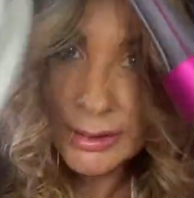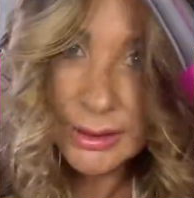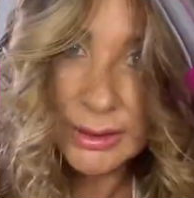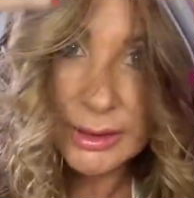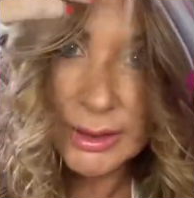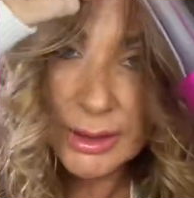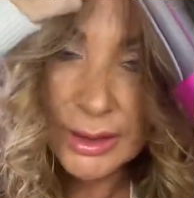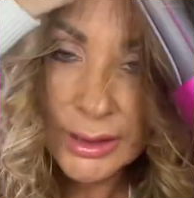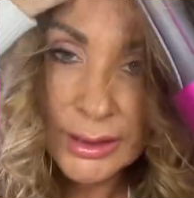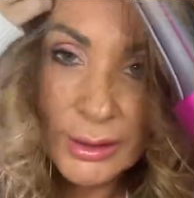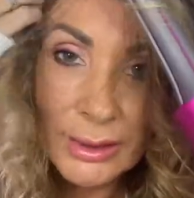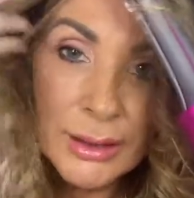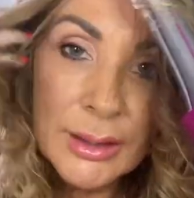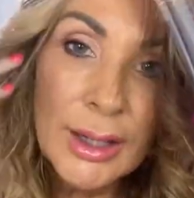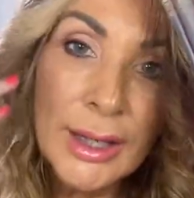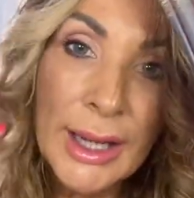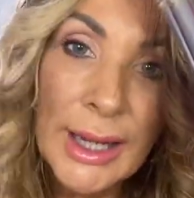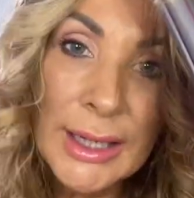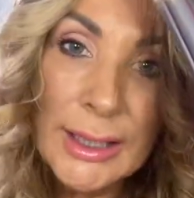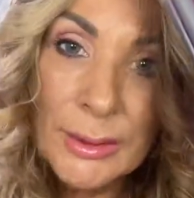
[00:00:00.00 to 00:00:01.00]
In
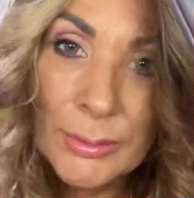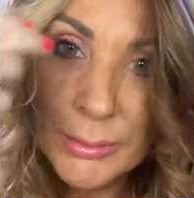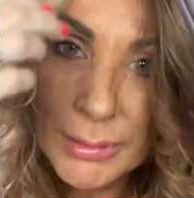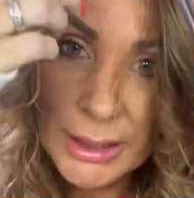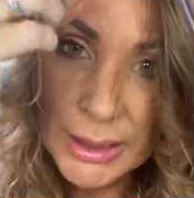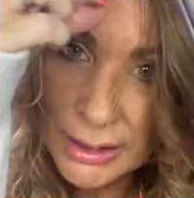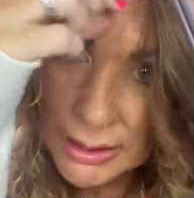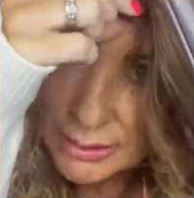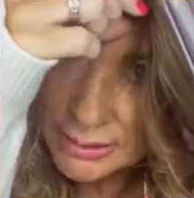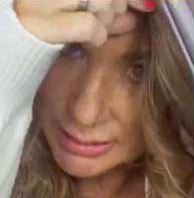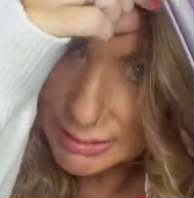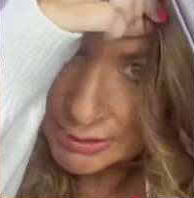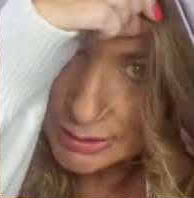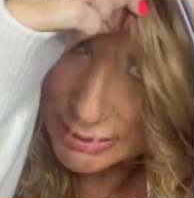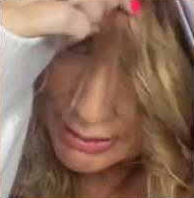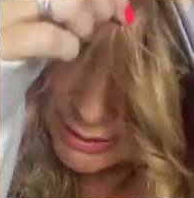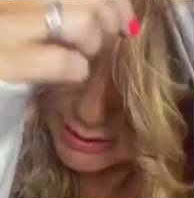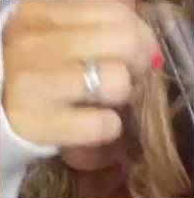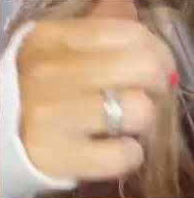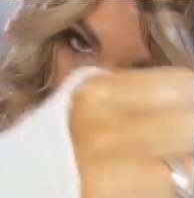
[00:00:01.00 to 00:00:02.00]
8
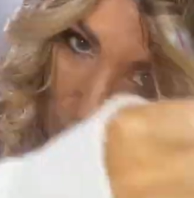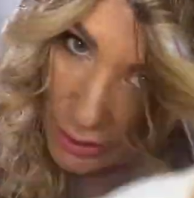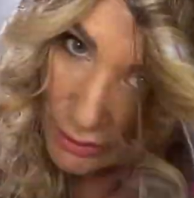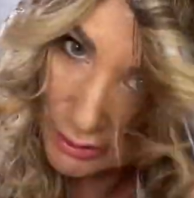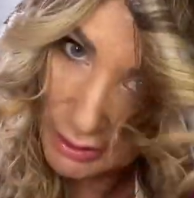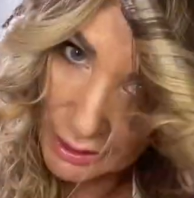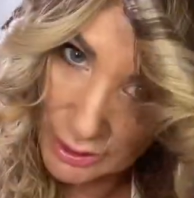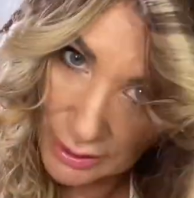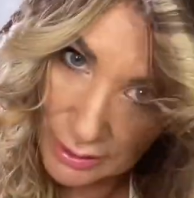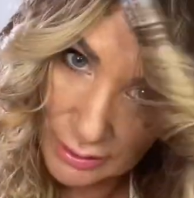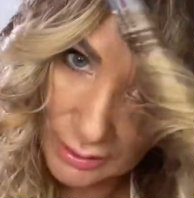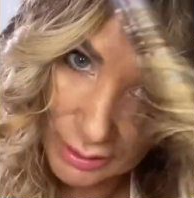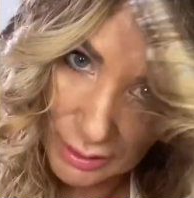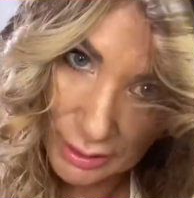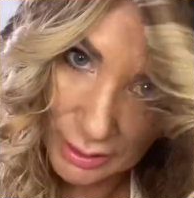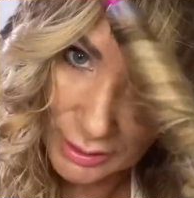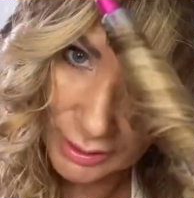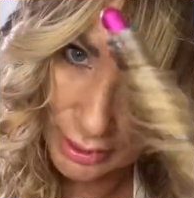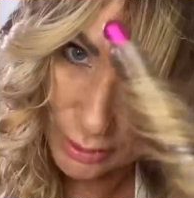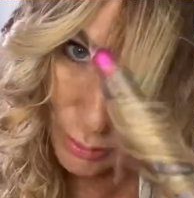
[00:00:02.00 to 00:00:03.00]
minutes I've done that, and that